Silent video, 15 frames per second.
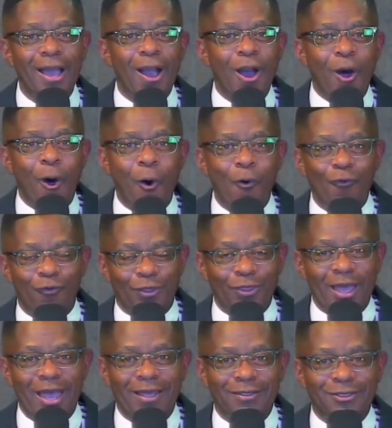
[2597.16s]
over
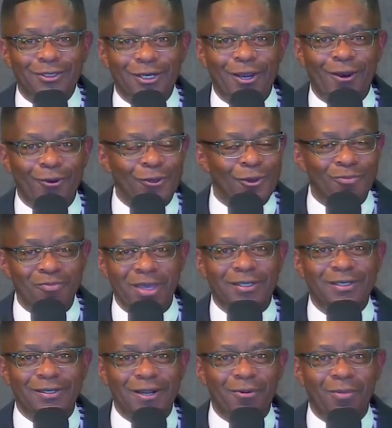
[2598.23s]
that chair. You
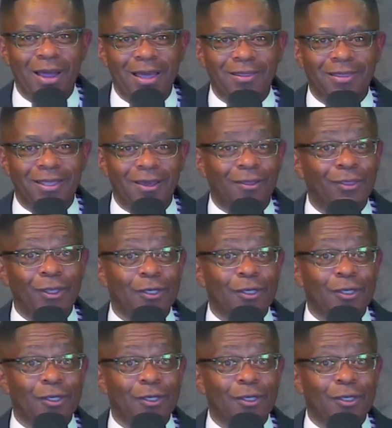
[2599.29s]
missing it right there. This